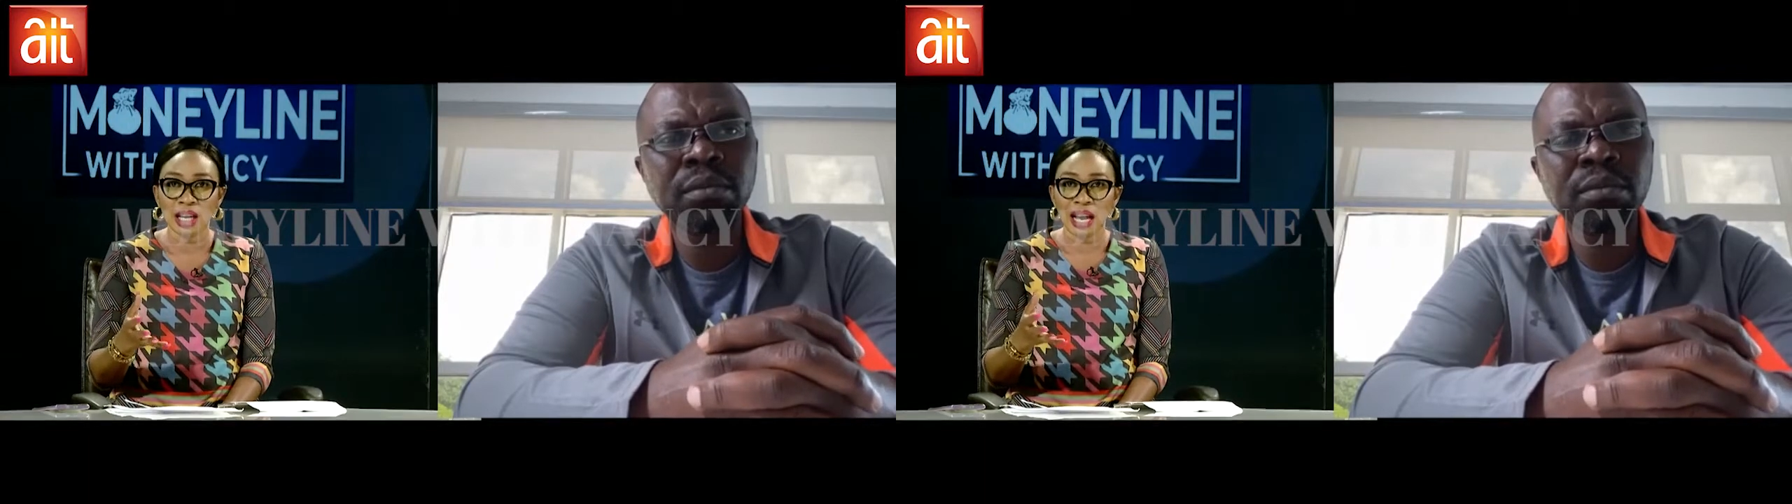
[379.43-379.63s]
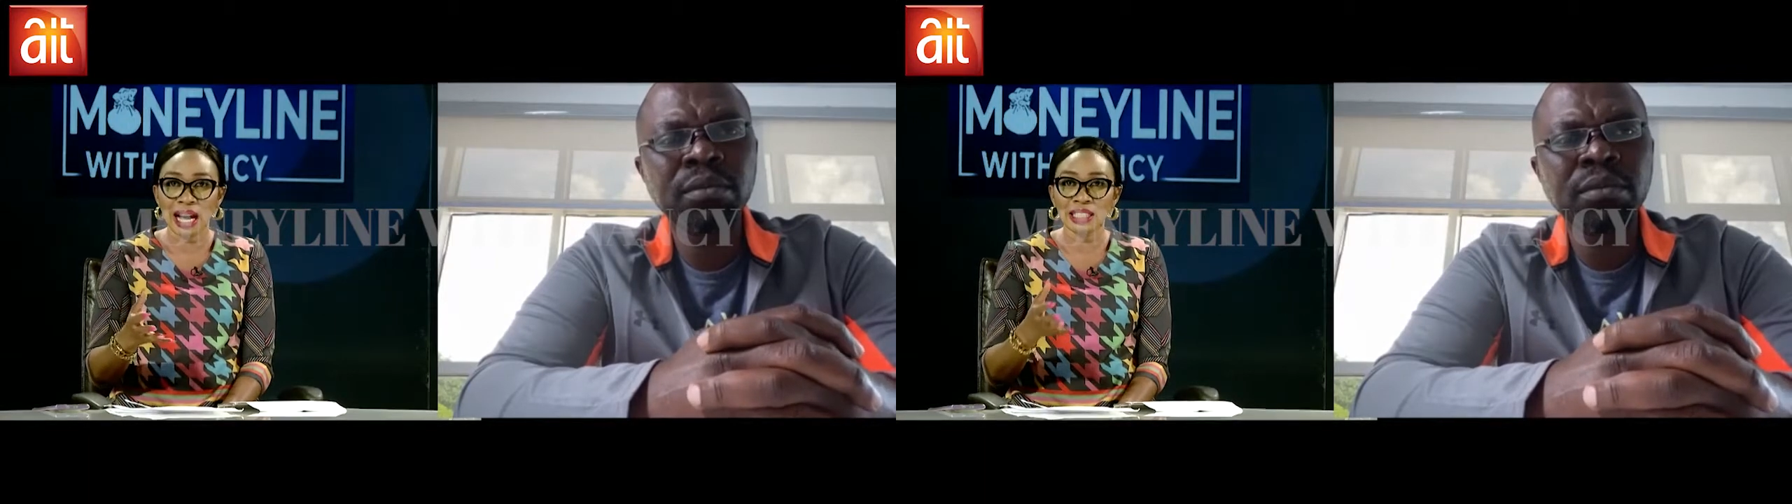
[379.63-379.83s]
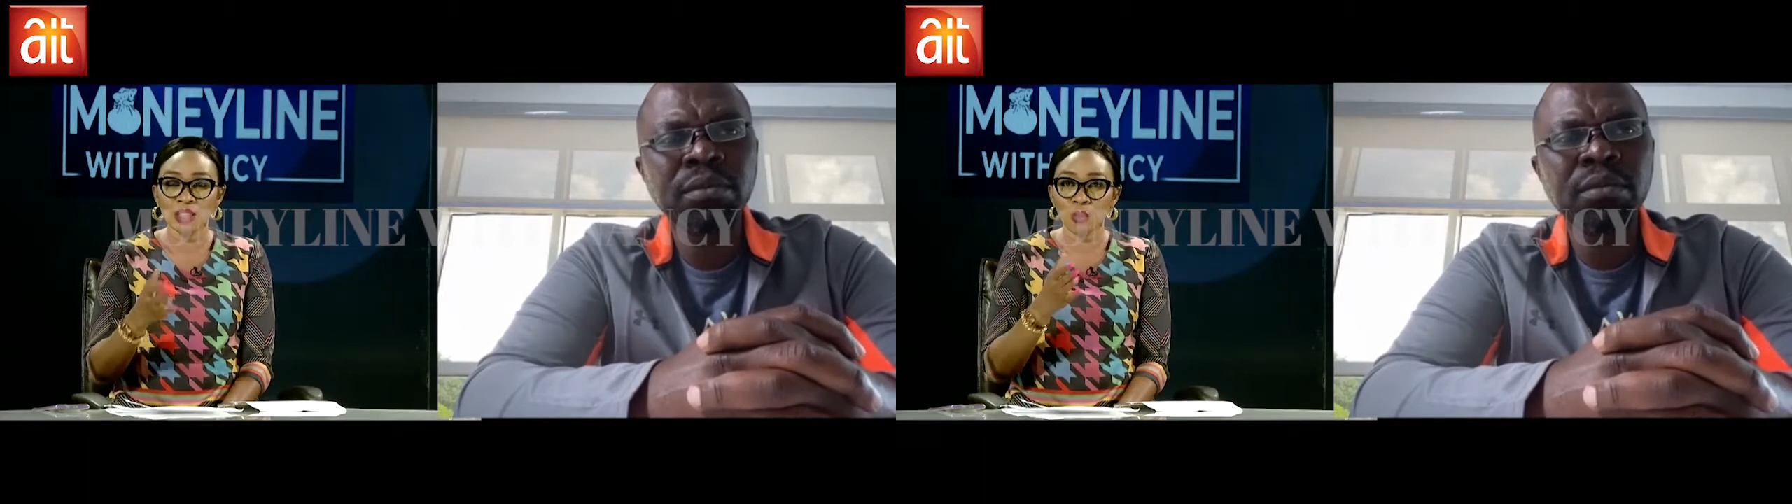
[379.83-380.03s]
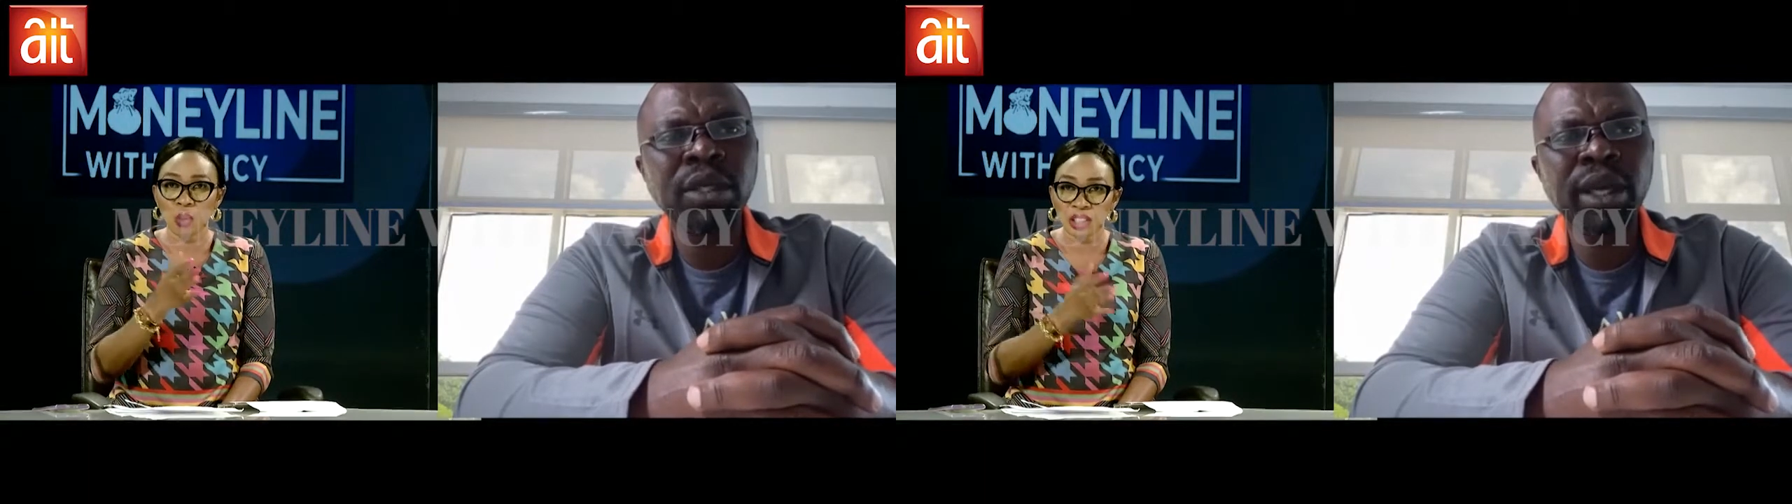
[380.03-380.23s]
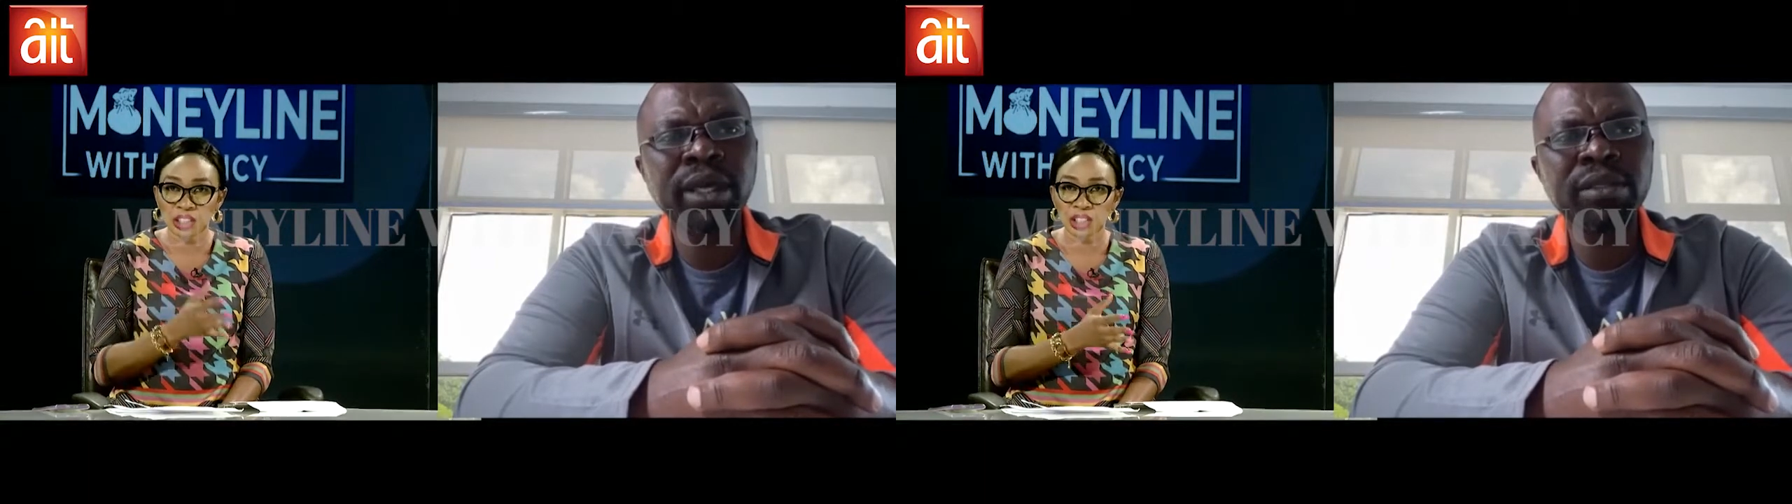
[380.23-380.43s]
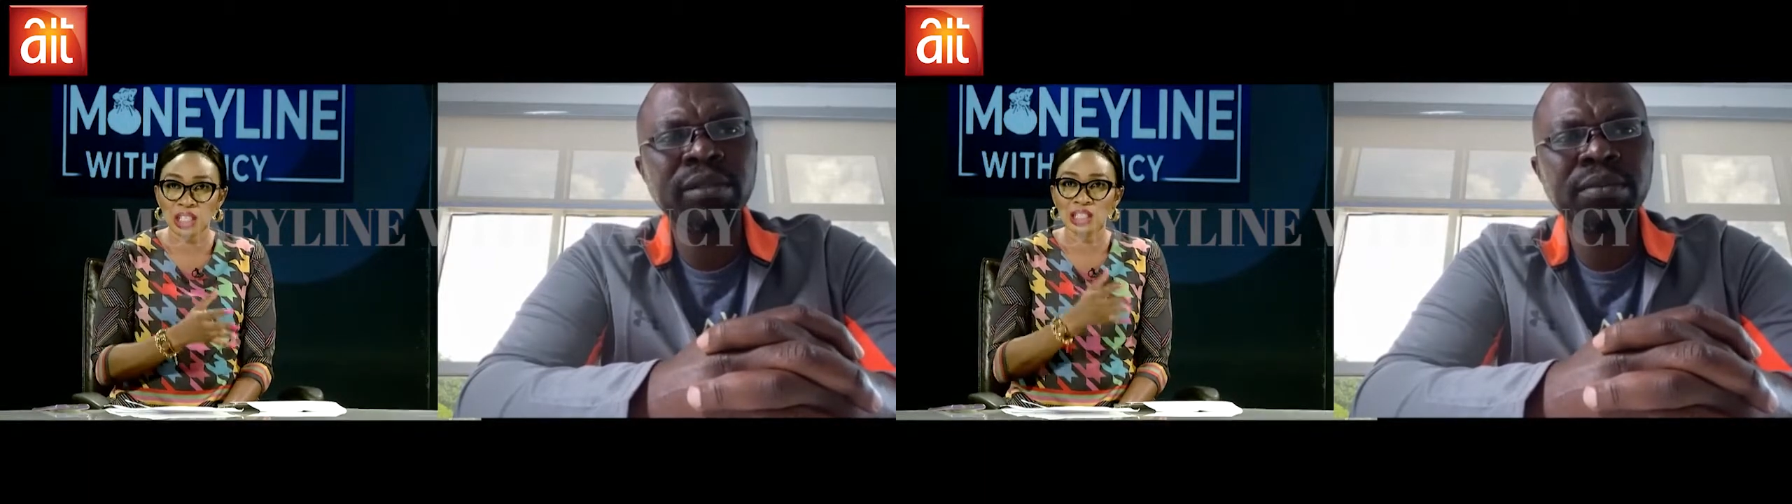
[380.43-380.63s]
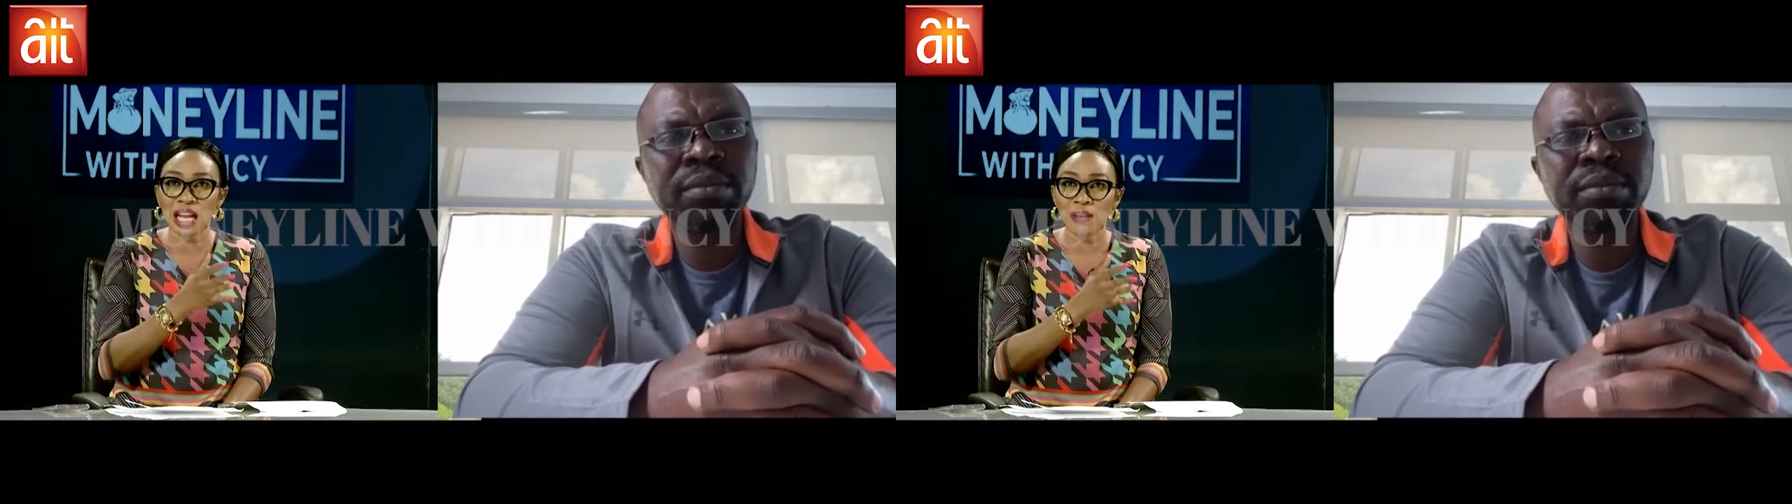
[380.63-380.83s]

and it worsened yes.